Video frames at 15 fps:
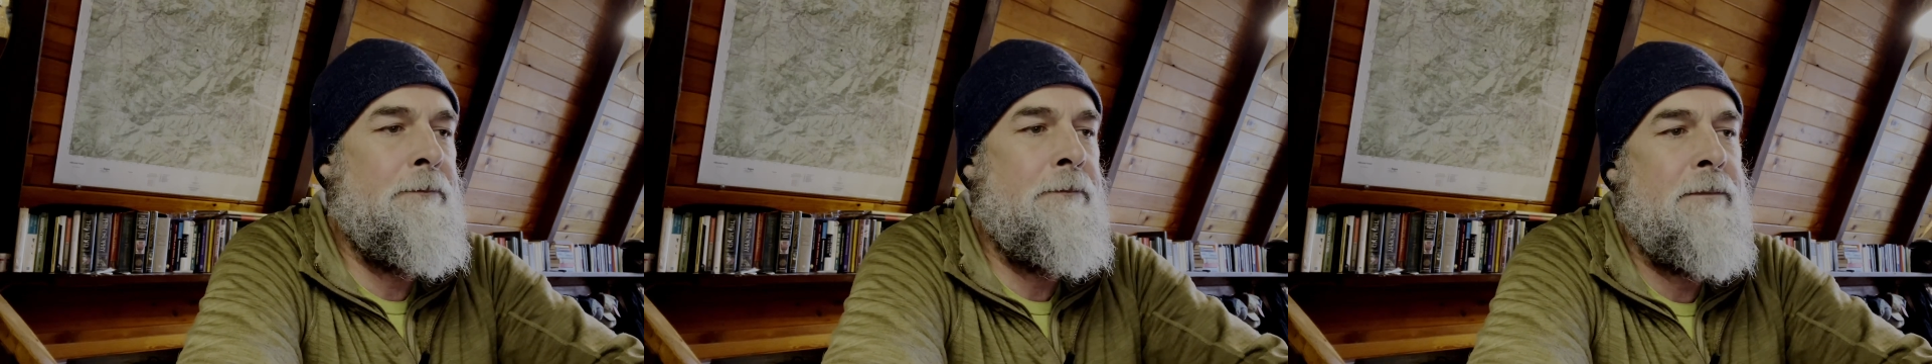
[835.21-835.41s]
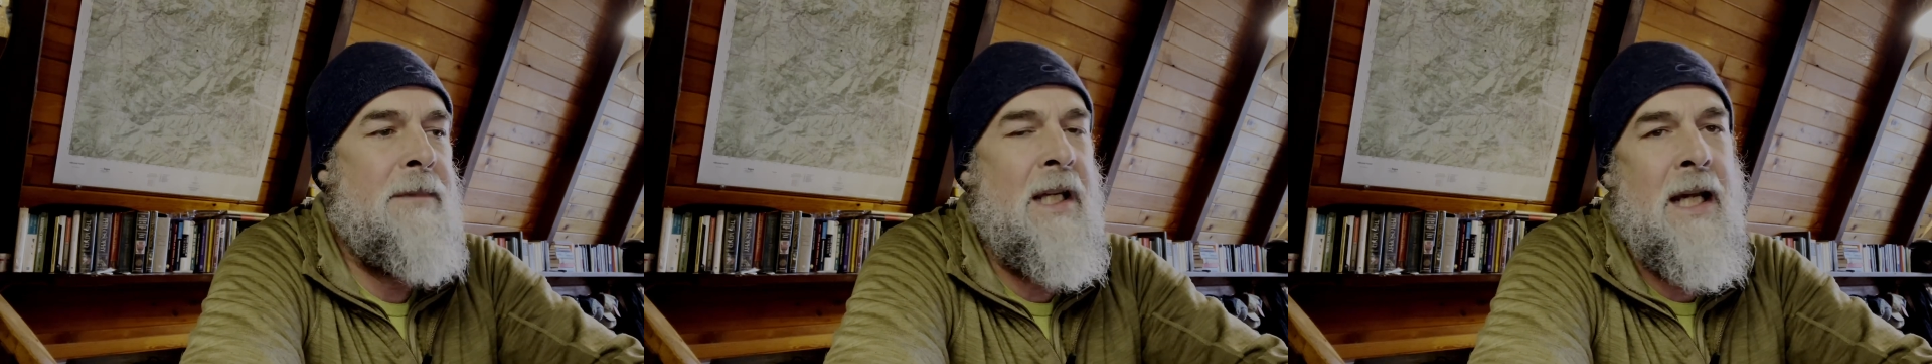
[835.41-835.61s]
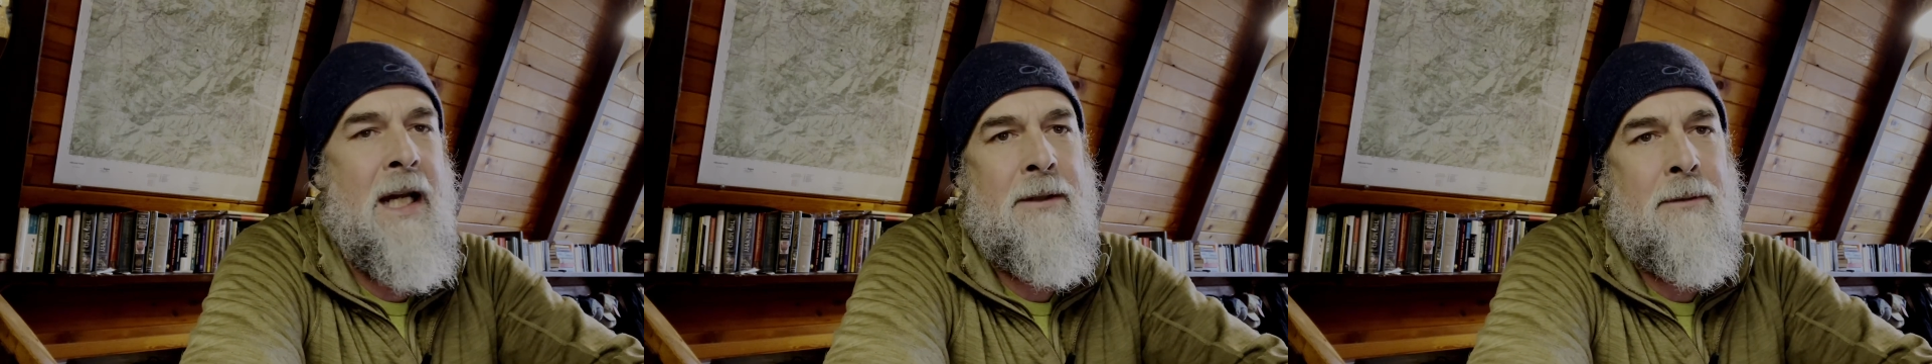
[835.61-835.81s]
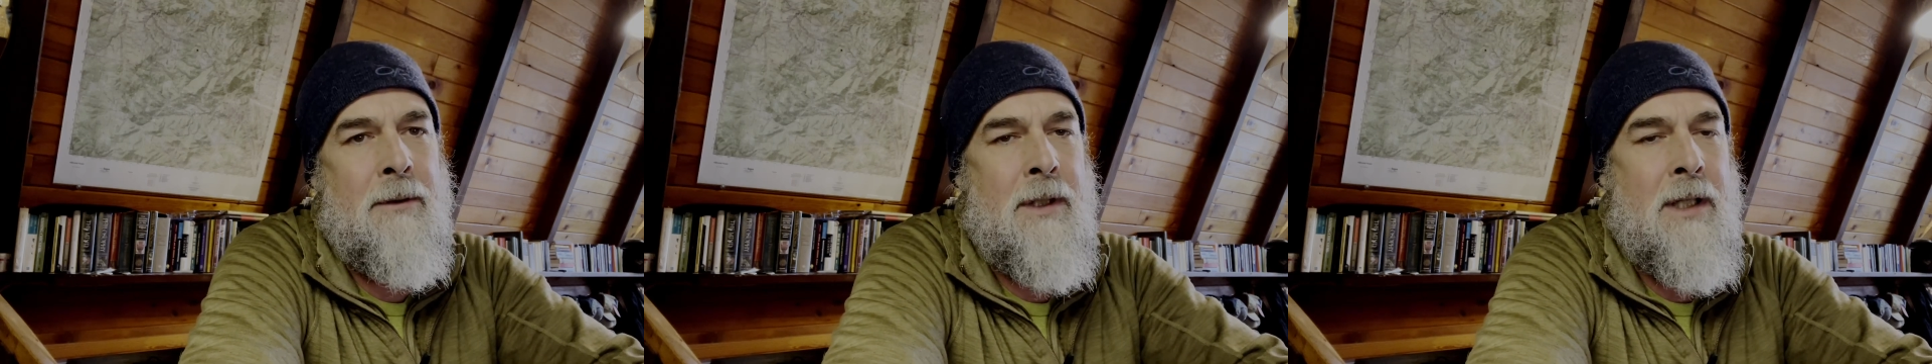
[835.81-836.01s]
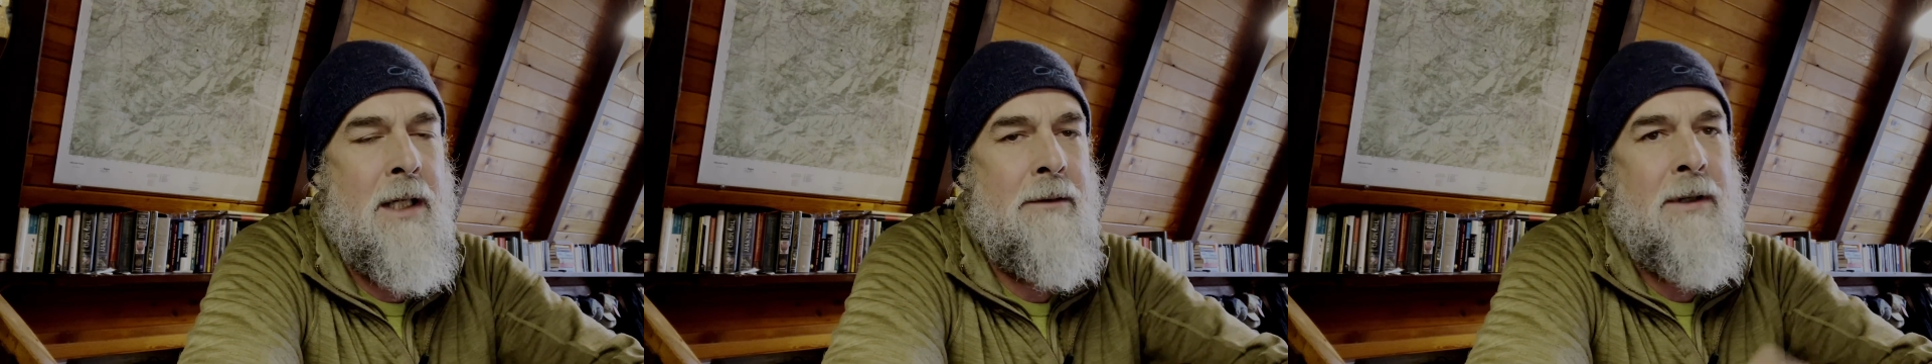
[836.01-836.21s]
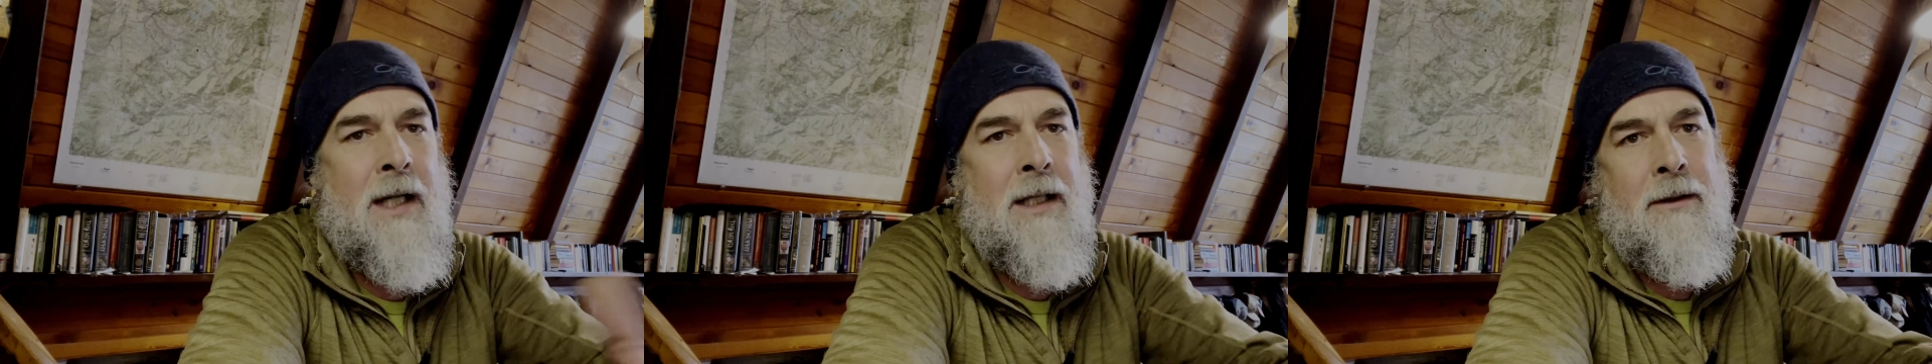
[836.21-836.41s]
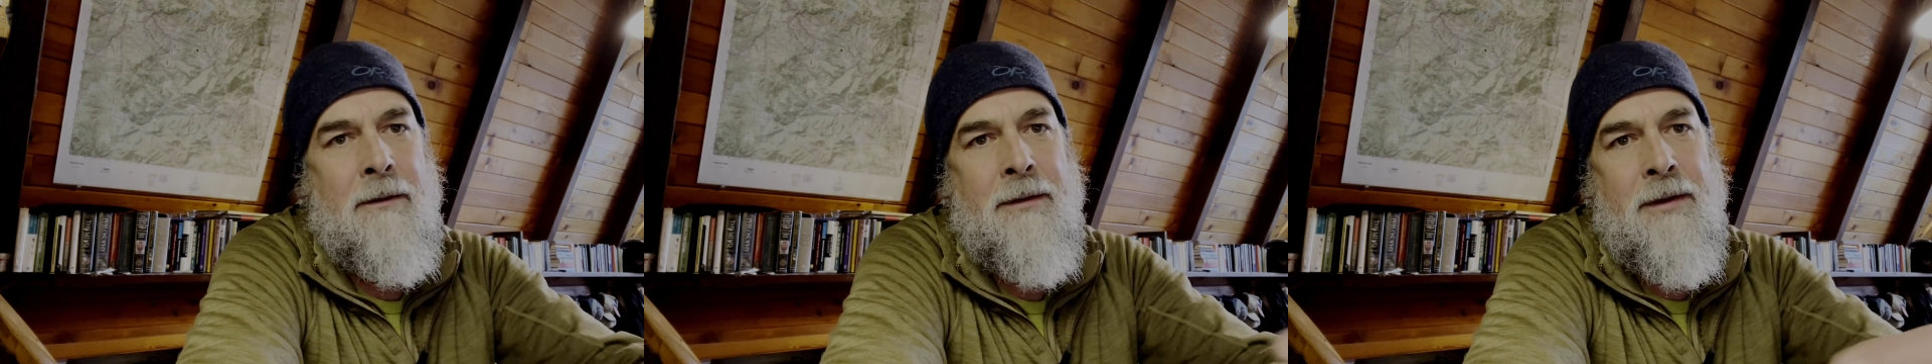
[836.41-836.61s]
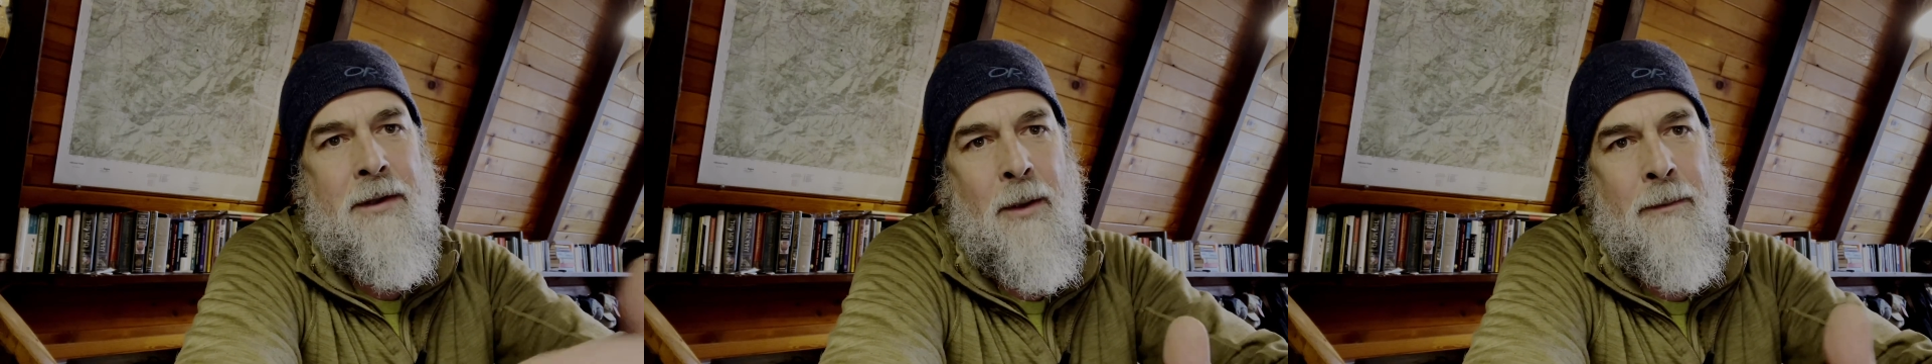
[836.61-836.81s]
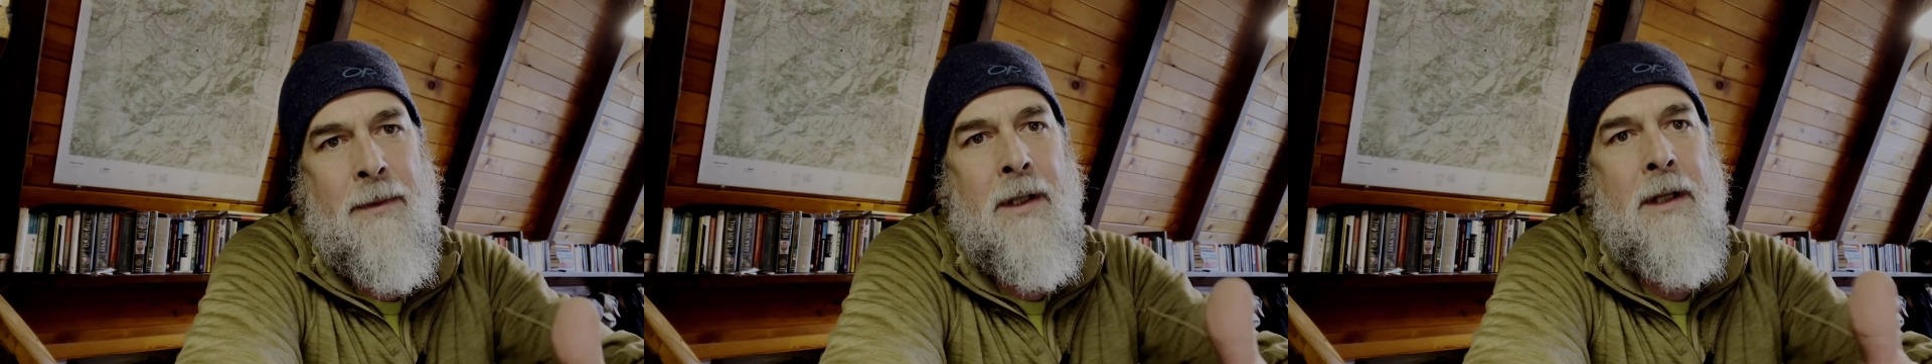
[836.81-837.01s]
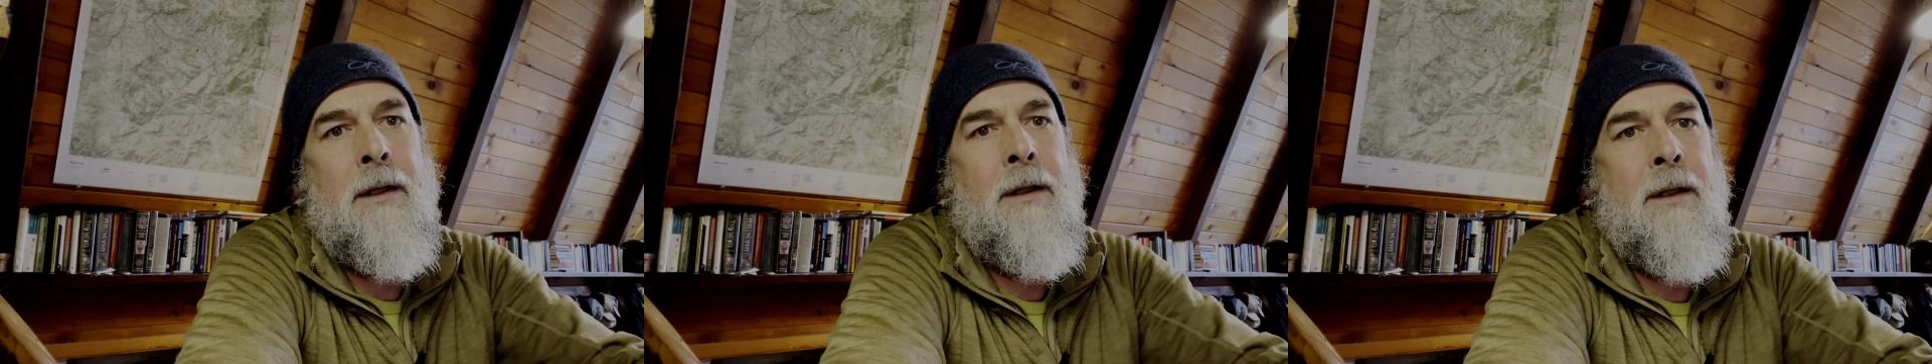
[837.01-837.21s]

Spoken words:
the actual contractor sloped the